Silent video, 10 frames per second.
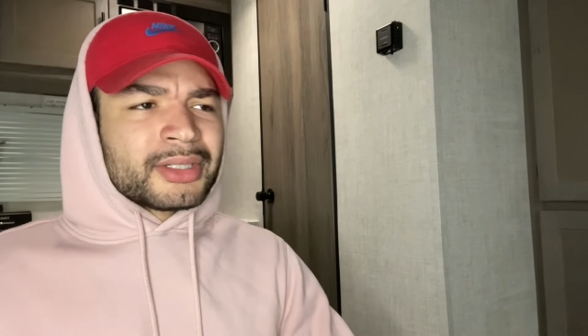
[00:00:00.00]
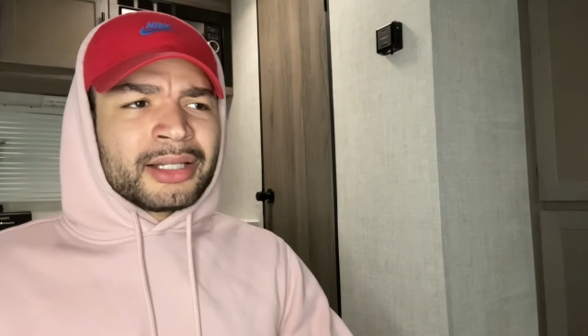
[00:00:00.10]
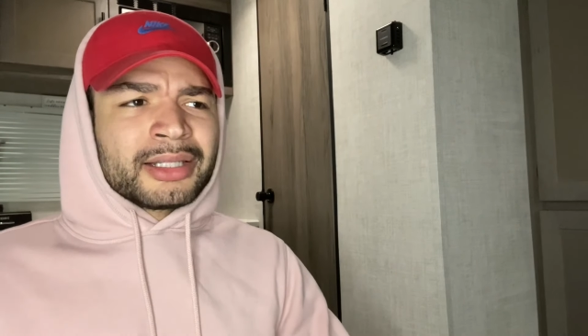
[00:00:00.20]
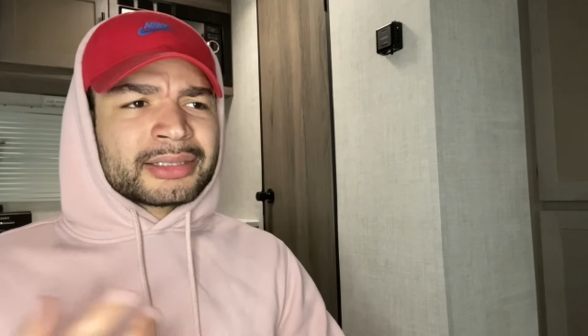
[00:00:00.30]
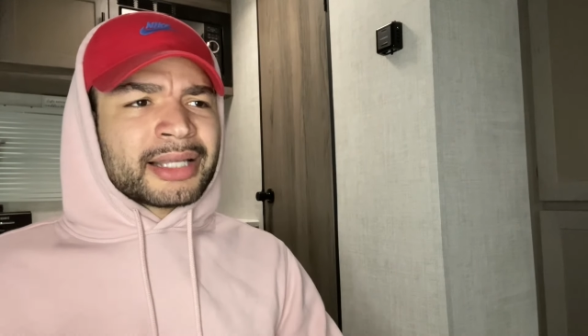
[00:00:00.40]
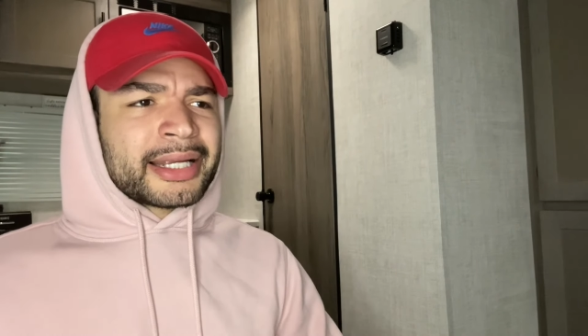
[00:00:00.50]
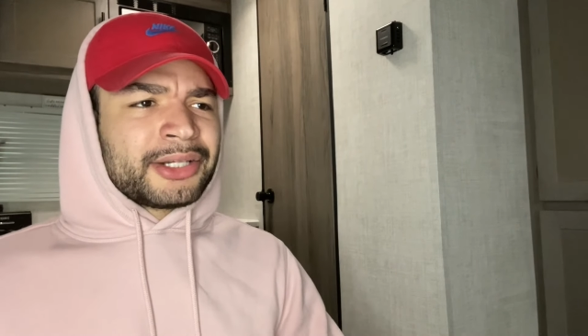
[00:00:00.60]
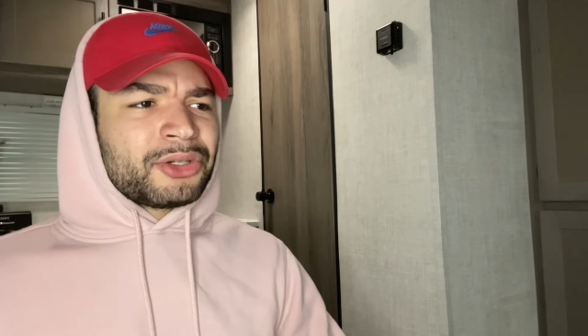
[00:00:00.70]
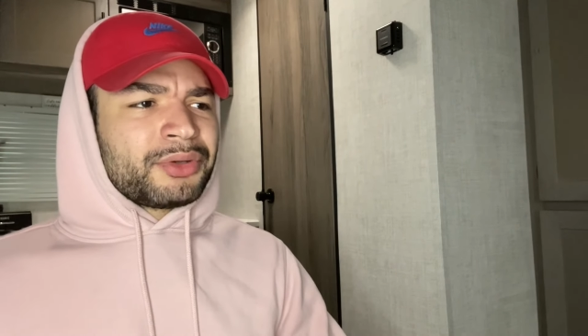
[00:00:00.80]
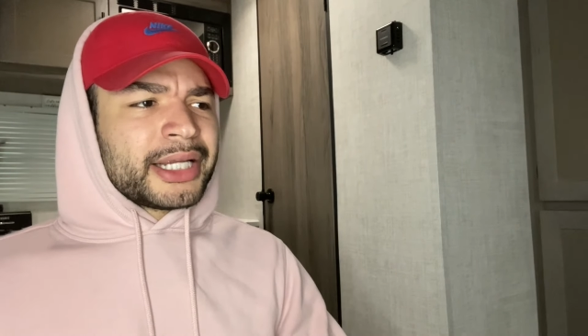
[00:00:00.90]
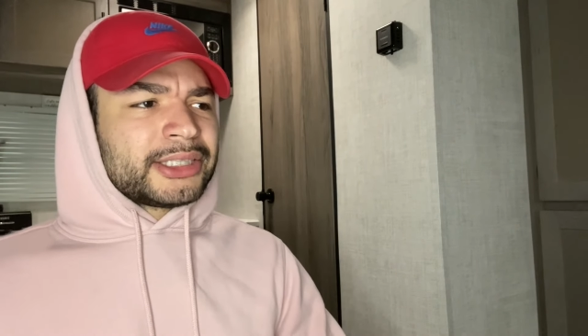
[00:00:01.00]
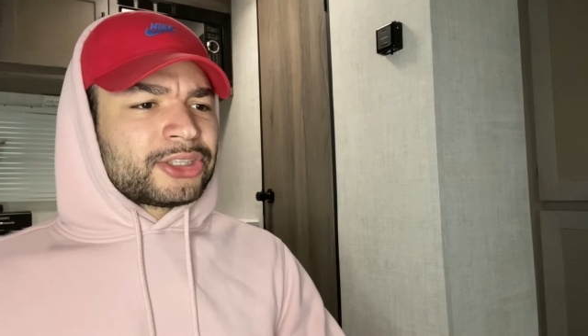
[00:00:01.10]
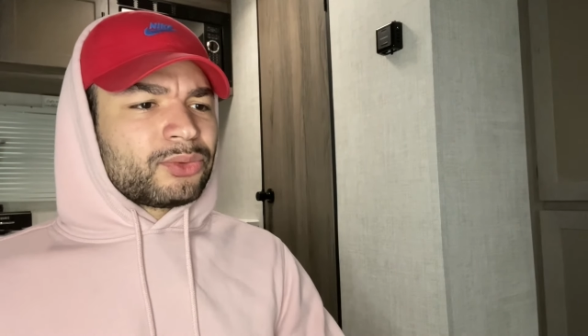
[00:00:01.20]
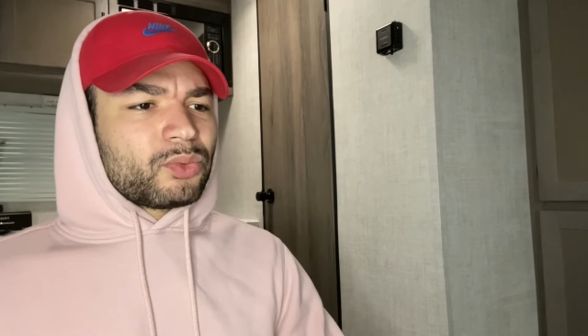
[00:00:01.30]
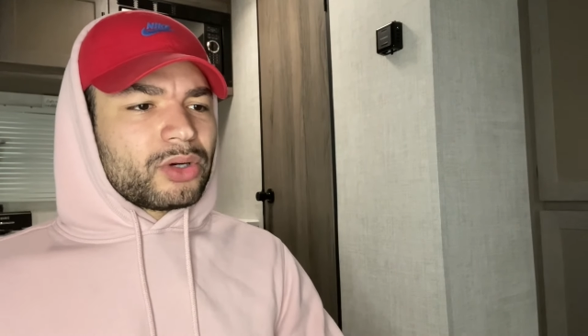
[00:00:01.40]
The second
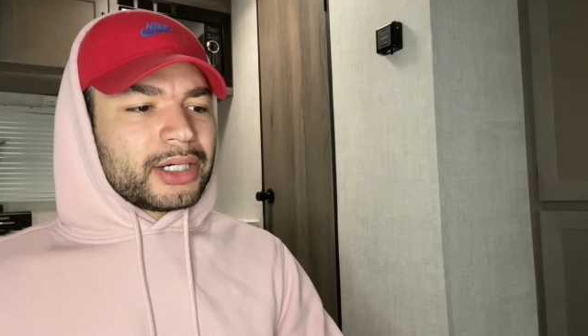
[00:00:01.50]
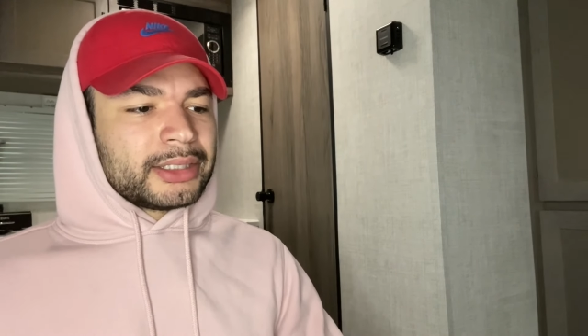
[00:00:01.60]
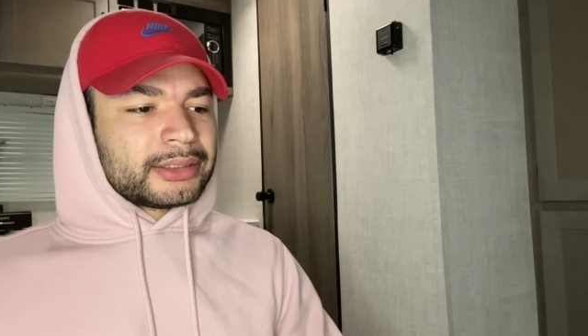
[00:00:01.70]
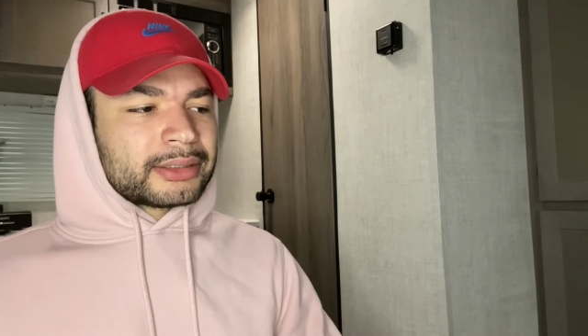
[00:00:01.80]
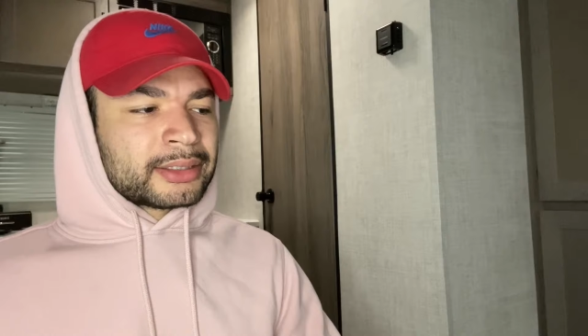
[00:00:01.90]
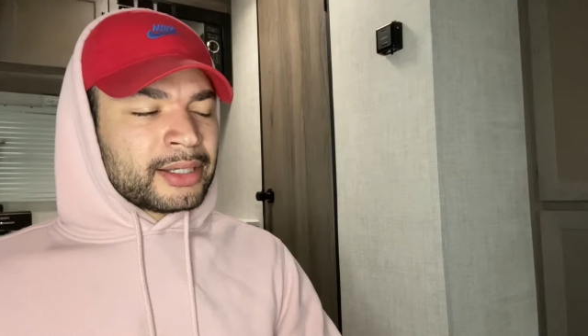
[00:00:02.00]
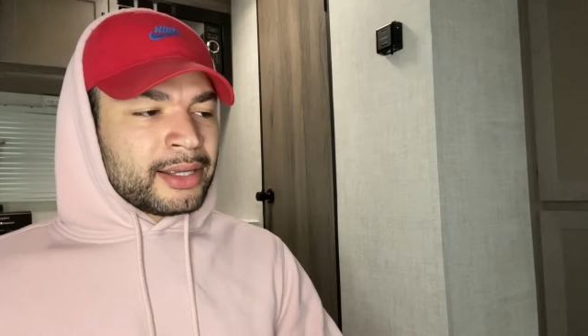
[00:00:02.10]
donation was